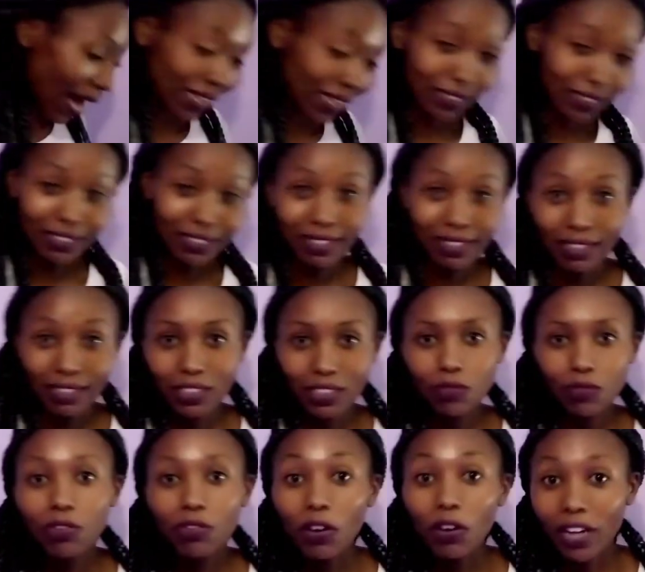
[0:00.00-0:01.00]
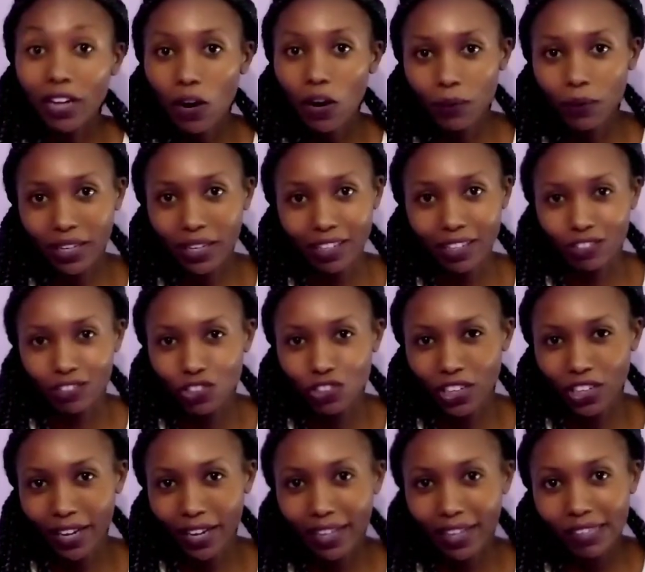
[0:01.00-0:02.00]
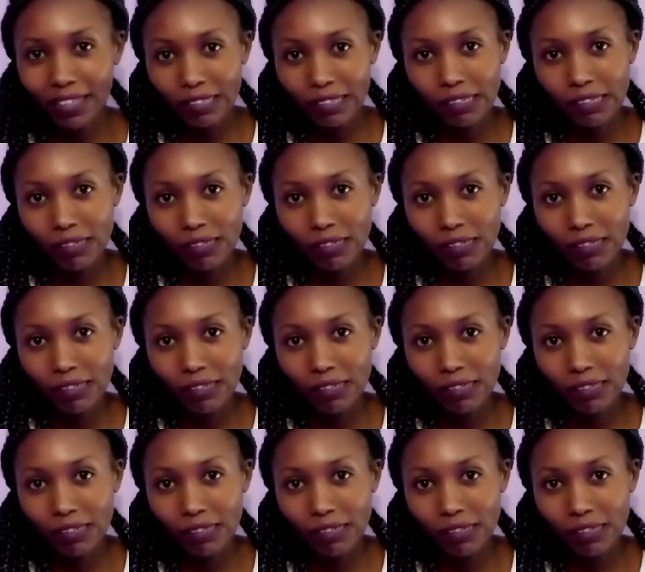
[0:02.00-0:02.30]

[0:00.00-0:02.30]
At least for now we can check,